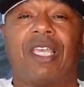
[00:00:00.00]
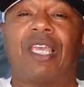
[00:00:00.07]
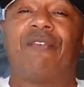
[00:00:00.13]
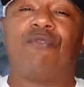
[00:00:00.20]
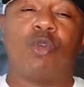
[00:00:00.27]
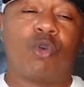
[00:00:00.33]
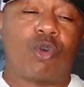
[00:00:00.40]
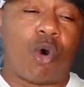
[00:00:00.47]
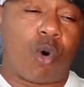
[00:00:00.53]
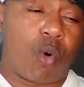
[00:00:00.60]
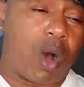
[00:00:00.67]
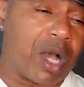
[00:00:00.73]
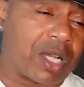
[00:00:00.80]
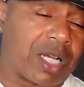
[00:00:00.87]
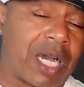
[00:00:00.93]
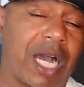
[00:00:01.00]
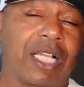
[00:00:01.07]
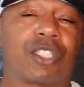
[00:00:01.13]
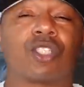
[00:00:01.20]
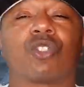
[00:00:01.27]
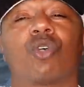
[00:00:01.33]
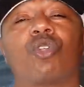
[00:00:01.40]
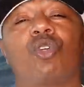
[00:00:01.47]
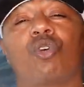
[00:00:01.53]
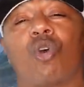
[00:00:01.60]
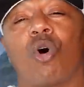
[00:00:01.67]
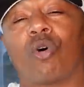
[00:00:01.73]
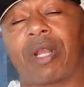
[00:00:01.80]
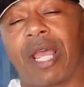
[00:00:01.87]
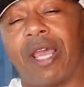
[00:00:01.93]
If you go unconscious or you
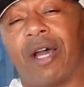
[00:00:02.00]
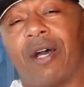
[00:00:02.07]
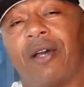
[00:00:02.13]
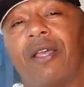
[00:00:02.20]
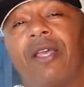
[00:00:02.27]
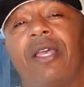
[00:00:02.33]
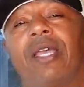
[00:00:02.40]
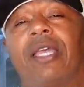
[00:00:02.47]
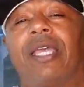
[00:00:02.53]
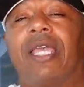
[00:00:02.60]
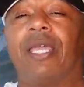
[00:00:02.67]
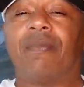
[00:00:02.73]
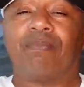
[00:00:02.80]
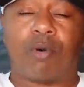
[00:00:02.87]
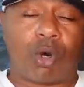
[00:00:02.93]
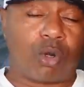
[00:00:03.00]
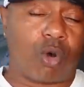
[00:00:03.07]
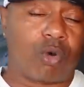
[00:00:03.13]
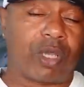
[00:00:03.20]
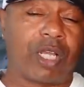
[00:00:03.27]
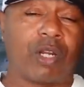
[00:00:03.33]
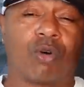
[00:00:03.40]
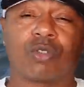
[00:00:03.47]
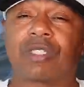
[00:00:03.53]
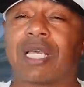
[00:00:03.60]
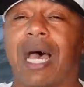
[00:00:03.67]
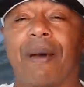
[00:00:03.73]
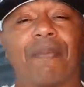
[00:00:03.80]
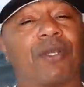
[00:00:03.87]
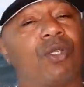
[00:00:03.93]
go down and Bolo get on
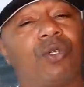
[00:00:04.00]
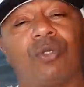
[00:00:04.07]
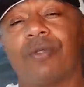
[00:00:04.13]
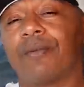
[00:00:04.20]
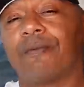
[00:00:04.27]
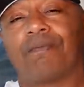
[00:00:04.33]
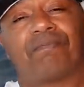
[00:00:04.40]
top of you,